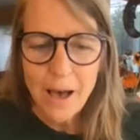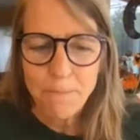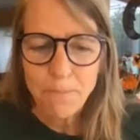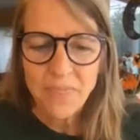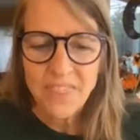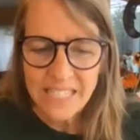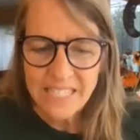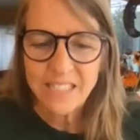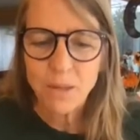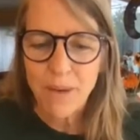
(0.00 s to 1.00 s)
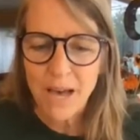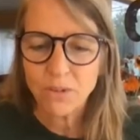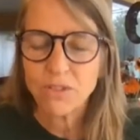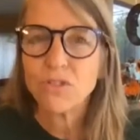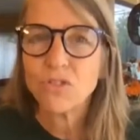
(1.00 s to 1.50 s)
This is about
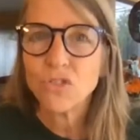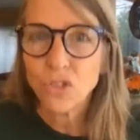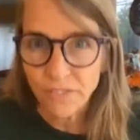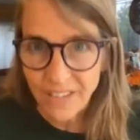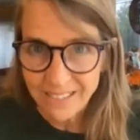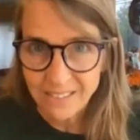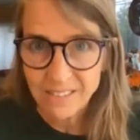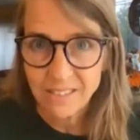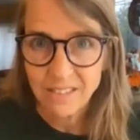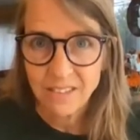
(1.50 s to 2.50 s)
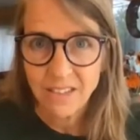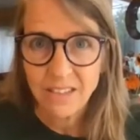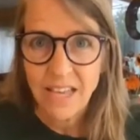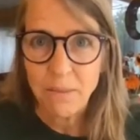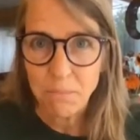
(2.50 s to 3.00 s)
service
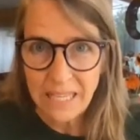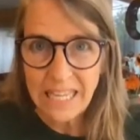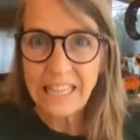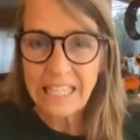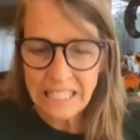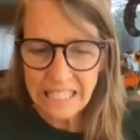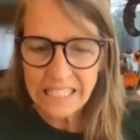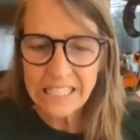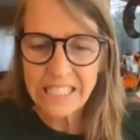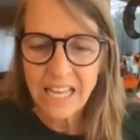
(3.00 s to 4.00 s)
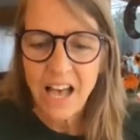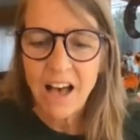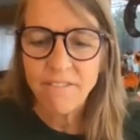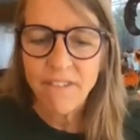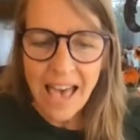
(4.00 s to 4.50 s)
and meeting the needs
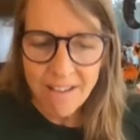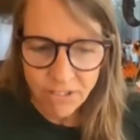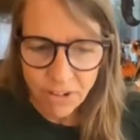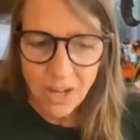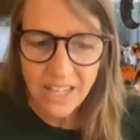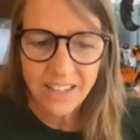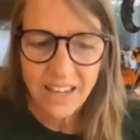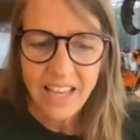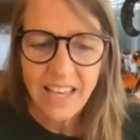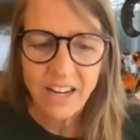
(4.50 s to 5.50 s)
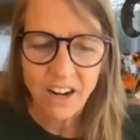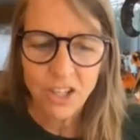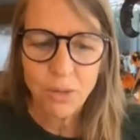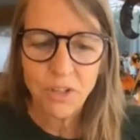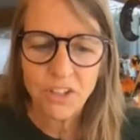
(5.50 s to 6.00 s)
of everyone in our
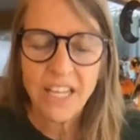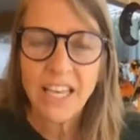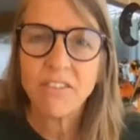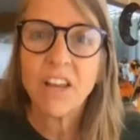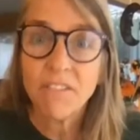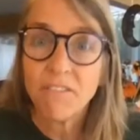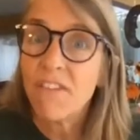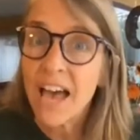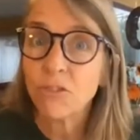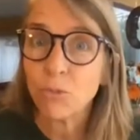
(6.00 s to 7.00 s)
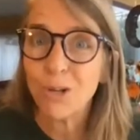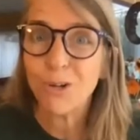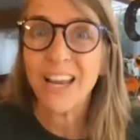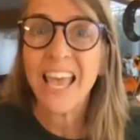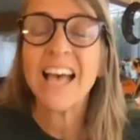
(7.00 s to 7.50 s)
community. And in fact,
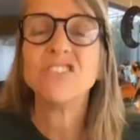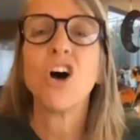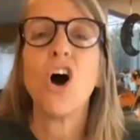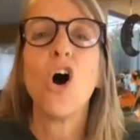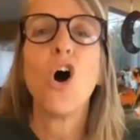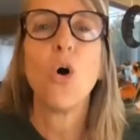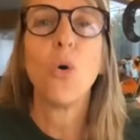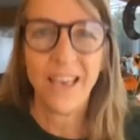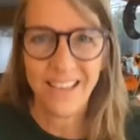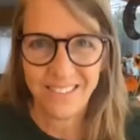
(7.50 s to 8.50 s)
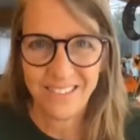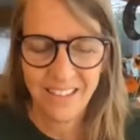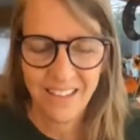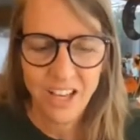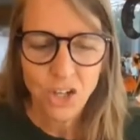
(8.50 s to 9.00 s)
Rotary has always
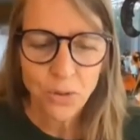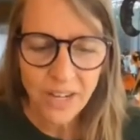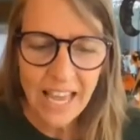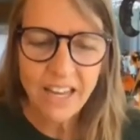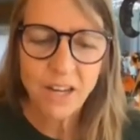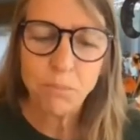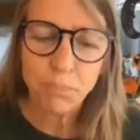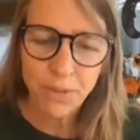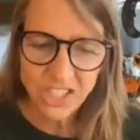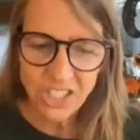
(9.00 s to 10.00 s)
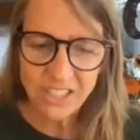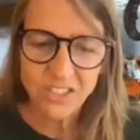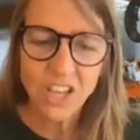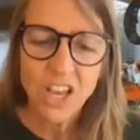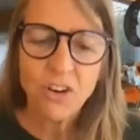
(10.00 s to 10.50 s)
created
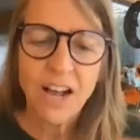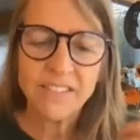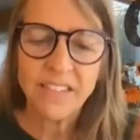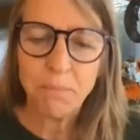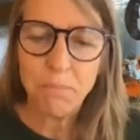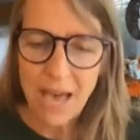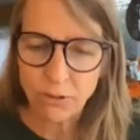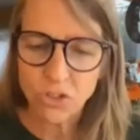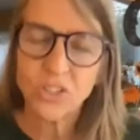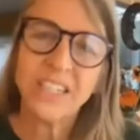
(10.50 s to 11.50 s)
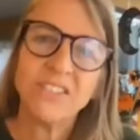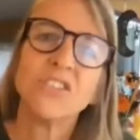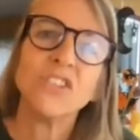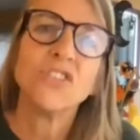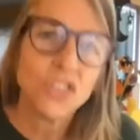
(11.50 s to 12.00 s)
bridges, crossing boundaries
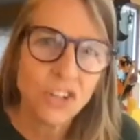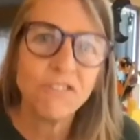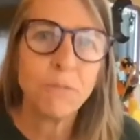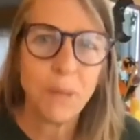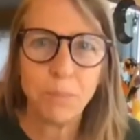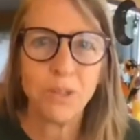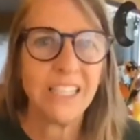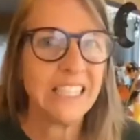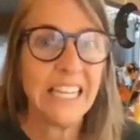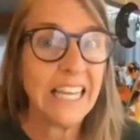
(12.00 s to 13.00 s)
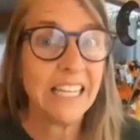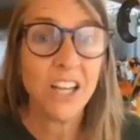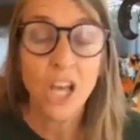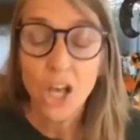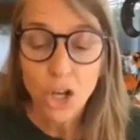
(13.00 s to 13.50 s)
to serve people in need
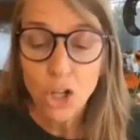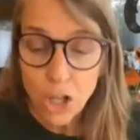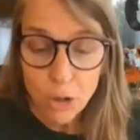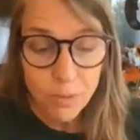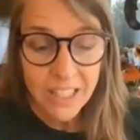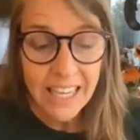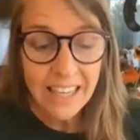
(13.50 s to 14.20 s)
globally,